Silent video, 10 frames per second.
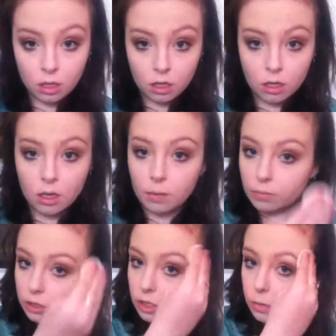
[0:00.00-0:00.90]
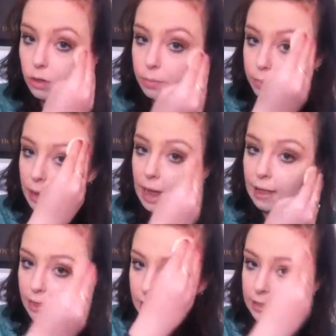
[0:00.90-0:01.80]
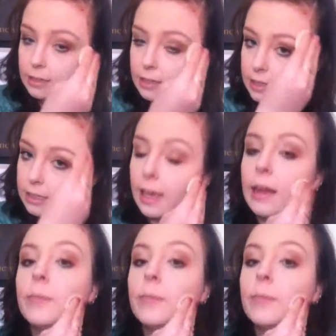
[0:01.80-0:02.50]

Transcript: And we're just going to want to pat that into the skin.